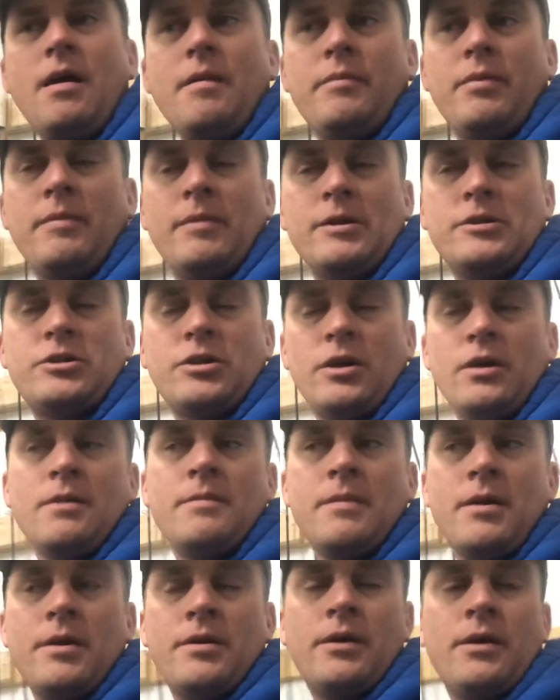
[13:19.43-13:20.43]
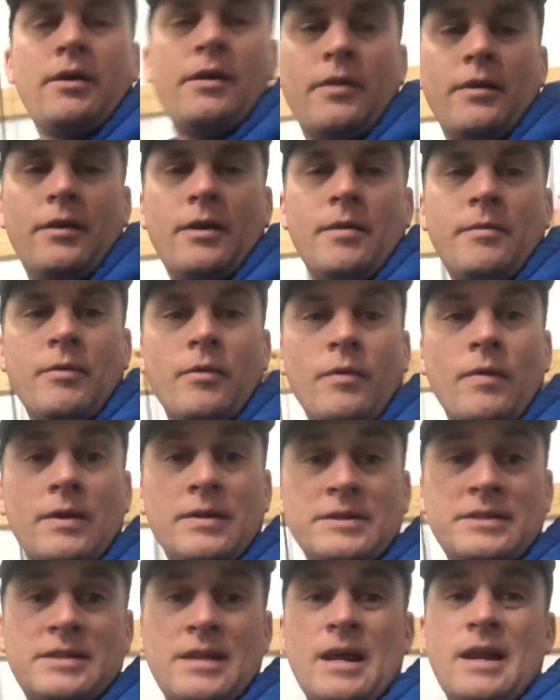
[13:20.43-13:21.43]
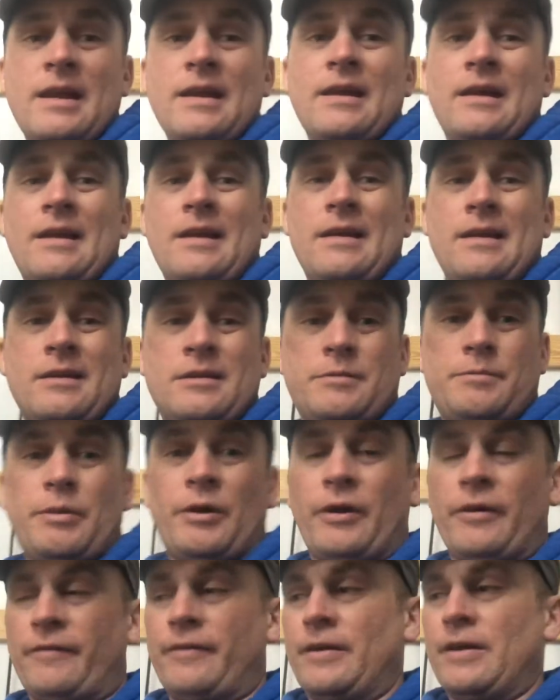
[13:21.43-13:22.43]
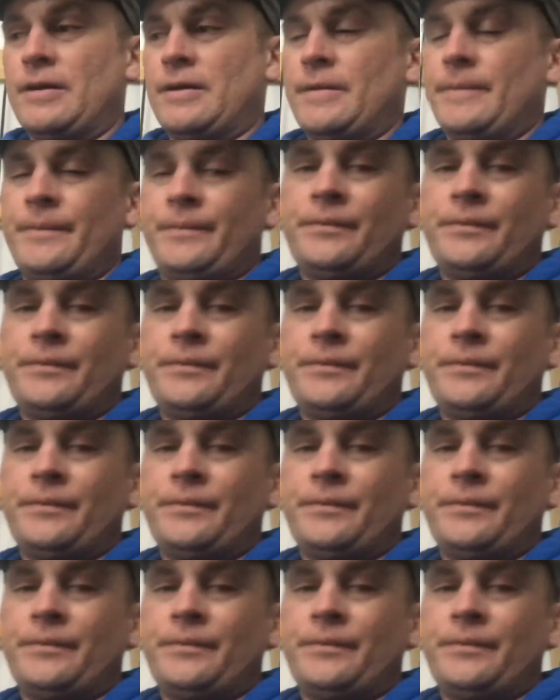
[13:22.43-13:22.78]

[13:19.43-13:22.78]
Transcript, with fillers: put my trolling motor on the number one setting and it is perfect.